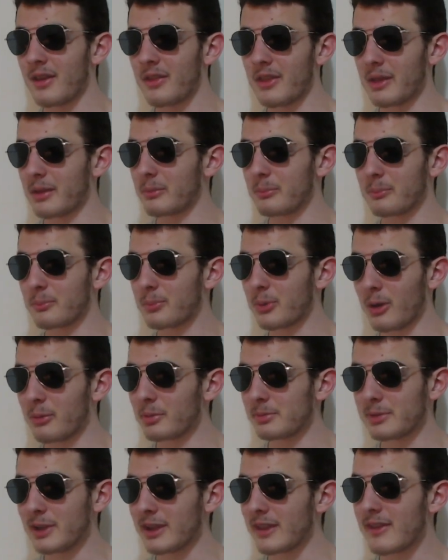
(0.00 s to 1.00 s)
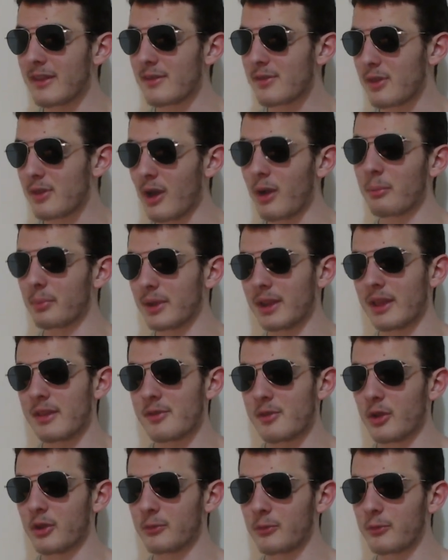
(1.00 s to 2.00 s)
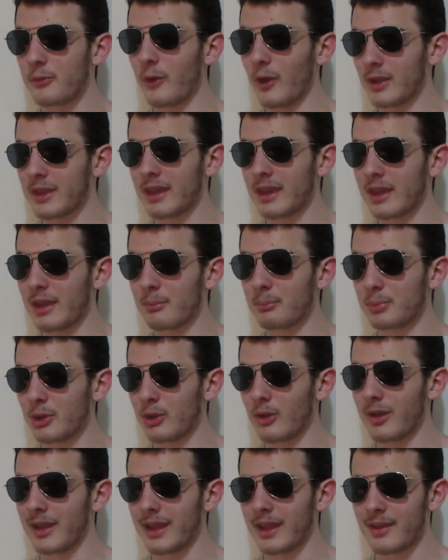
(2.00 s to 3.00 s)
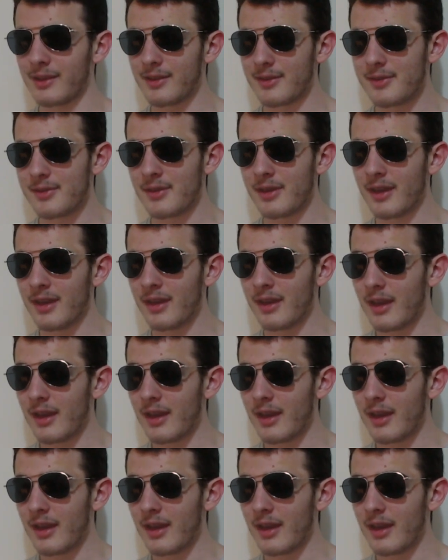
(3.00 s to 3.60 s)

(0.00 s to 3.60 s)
than probably these companies' own fucking employees.